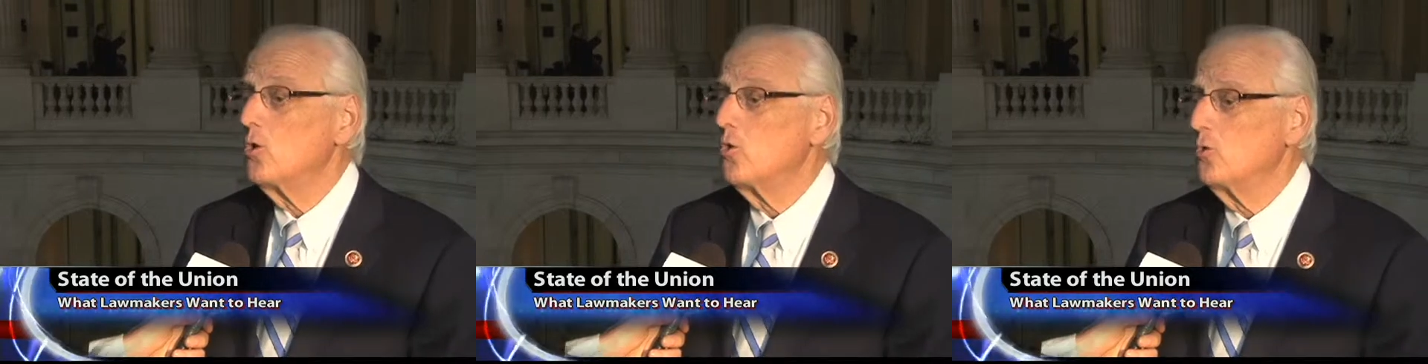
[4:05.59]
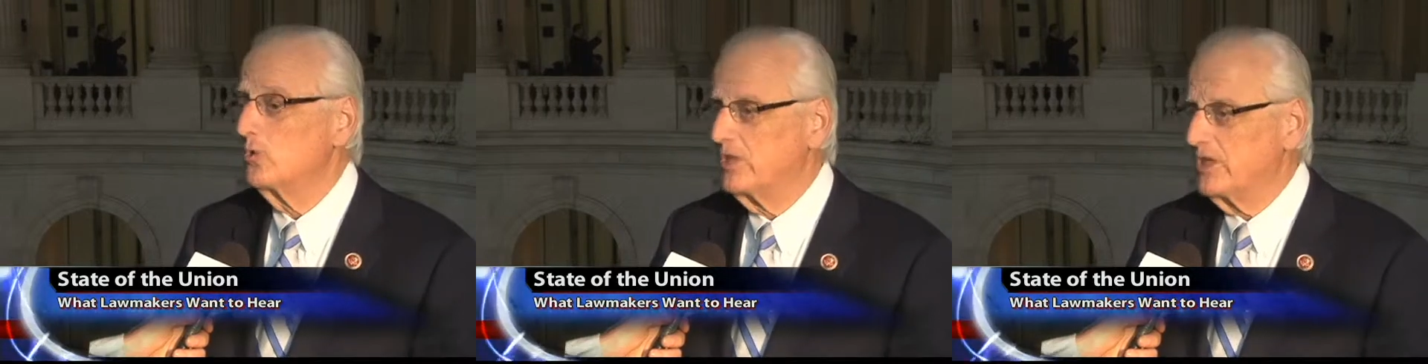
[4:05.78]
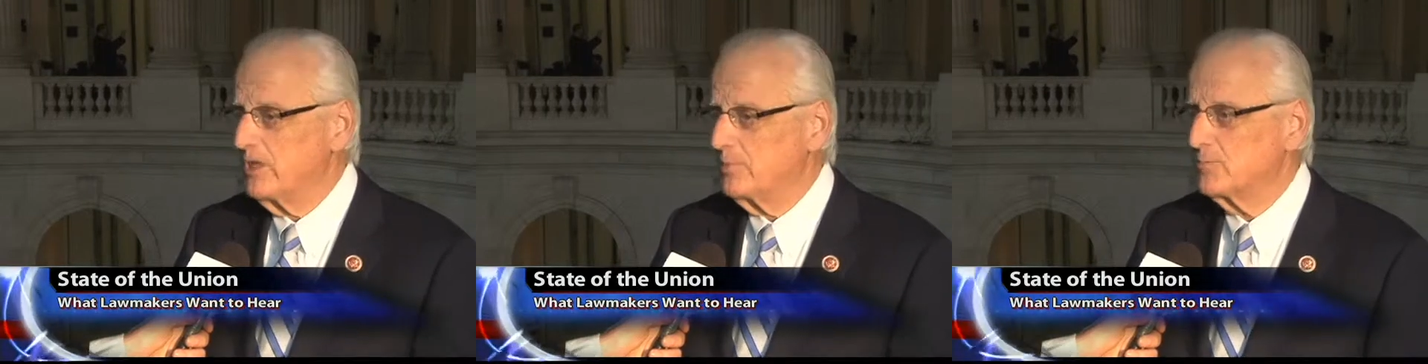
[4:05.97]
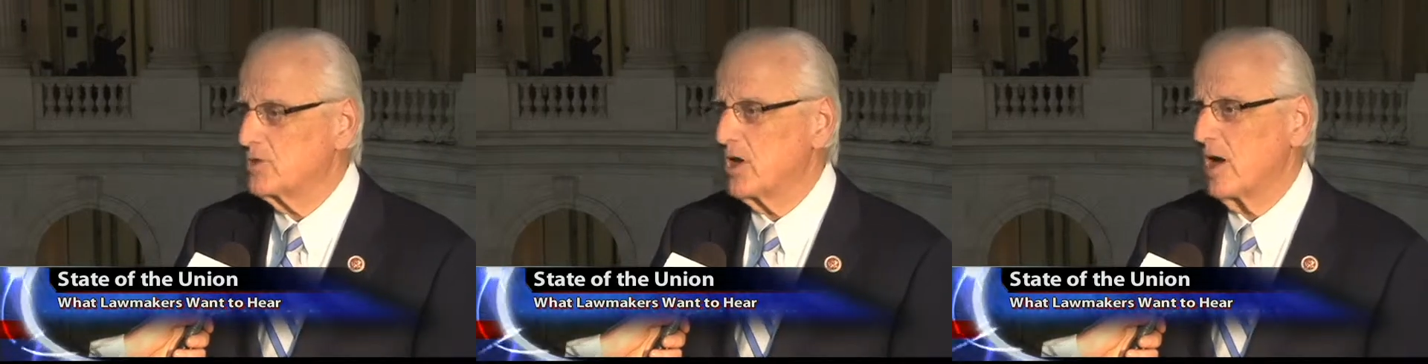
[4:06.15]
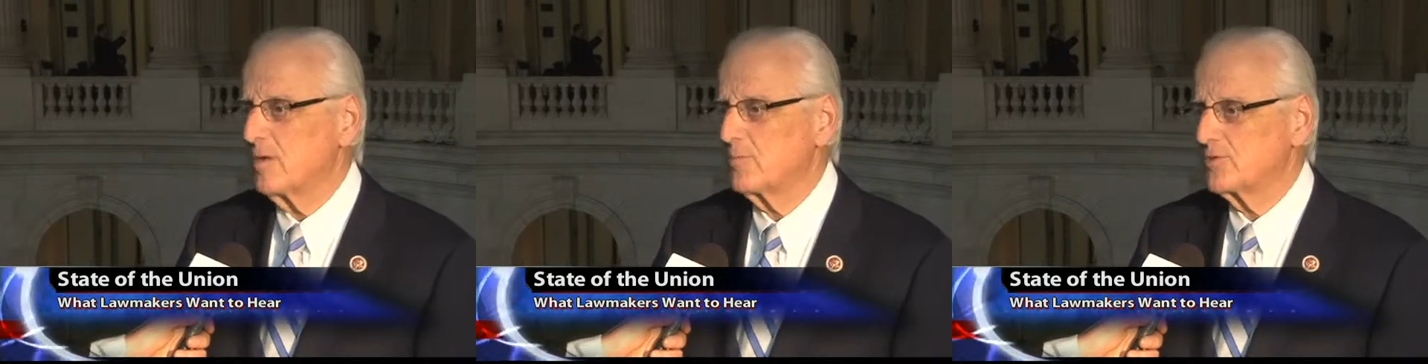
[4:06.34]
who keep
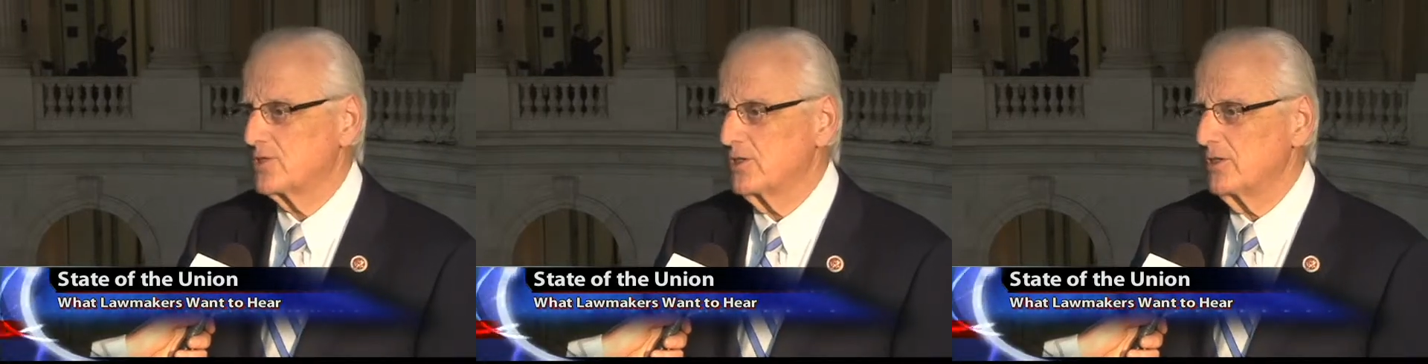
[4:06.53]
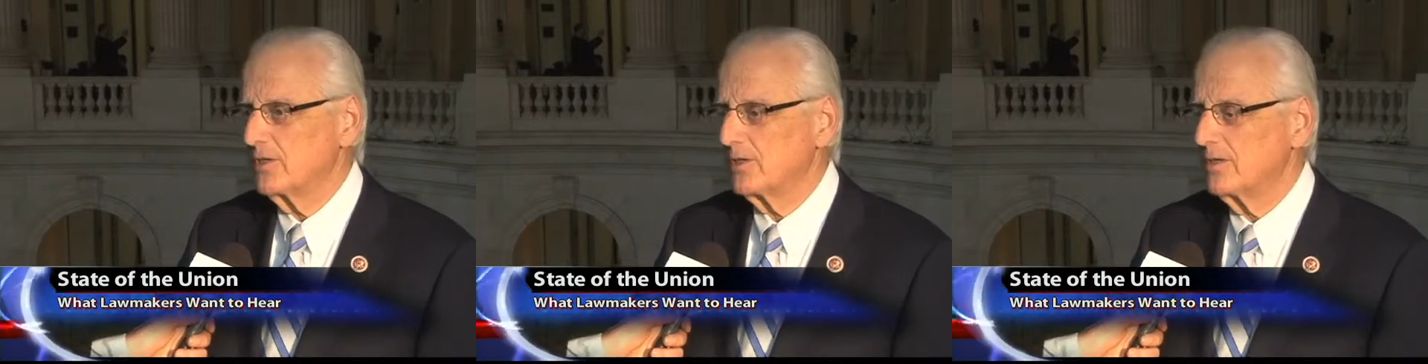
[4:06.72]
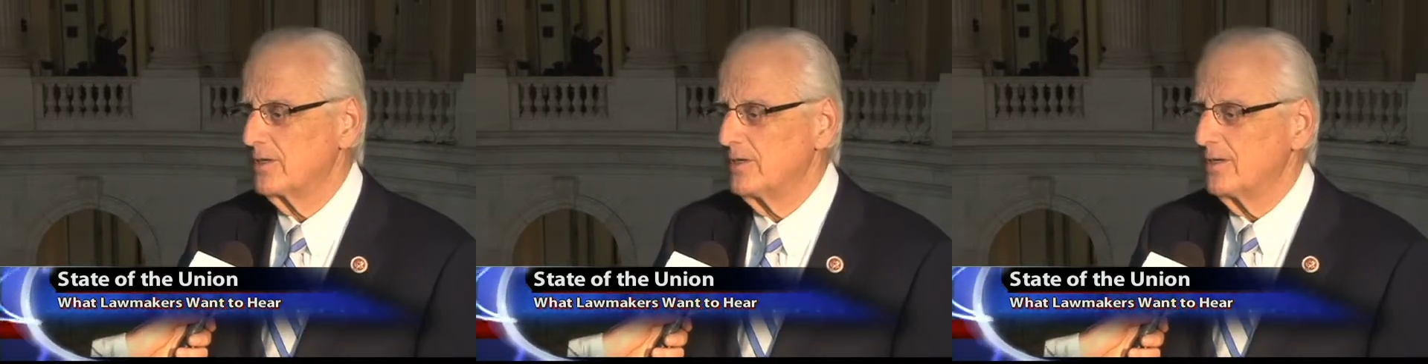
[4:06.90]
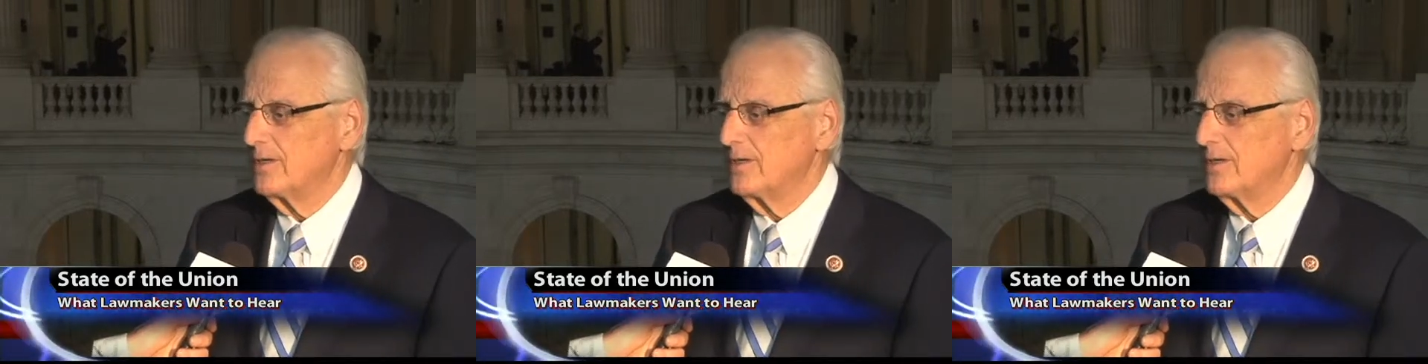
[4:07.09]
jobs here